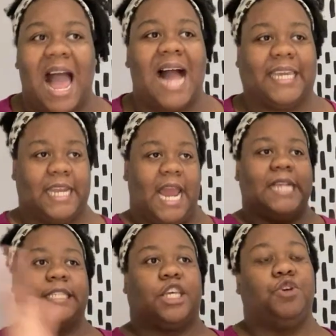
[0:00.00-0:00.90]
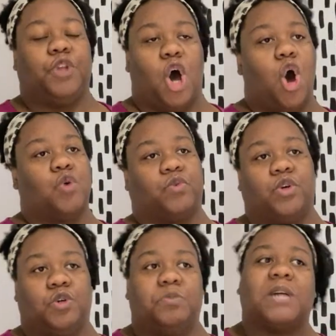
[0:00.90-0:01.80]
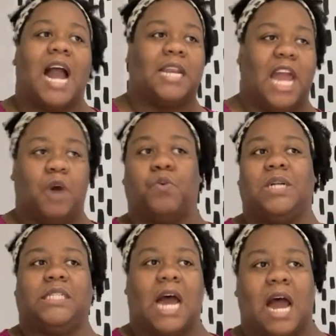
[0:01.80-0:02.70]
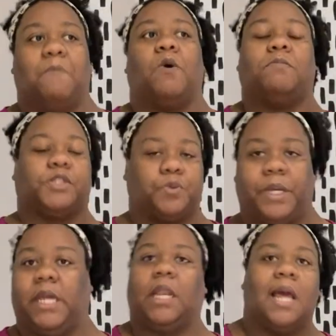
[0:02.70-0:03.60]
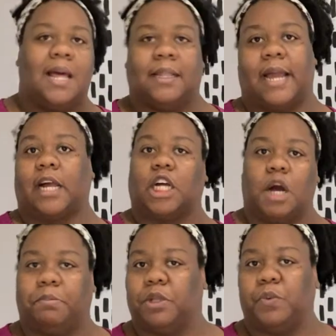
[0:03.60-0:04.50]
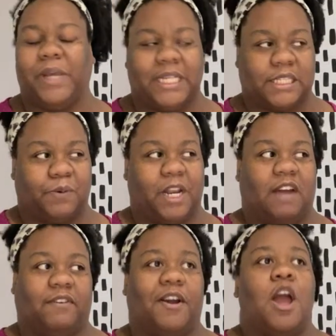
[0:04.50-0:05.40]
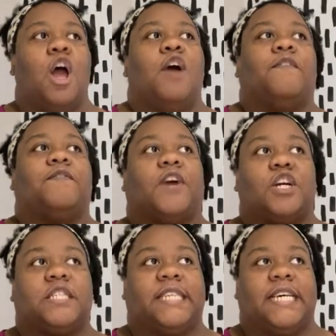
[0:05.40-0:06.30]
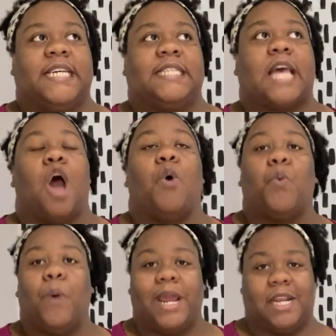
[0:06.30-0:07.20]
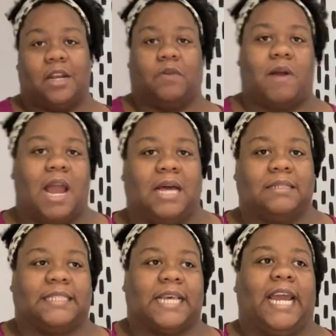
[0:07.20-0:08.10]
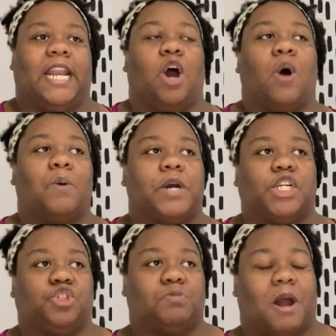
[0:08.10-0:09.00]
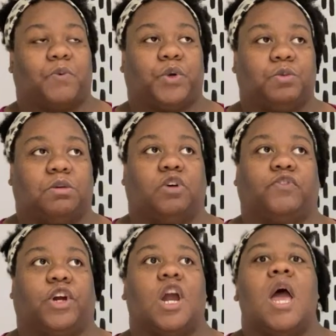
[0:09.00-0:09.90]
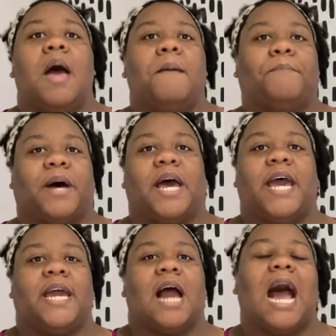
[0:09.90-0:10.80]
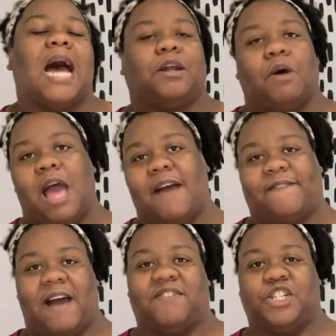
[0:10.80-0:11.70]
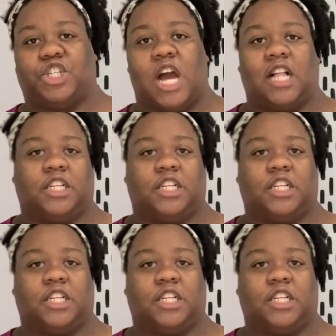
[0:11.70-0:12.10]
I can execute the whole room kind of at one time, or between like a couple of weeks or whatever, versus waiting around saying, oh, I want to do my room over, but I don't have $500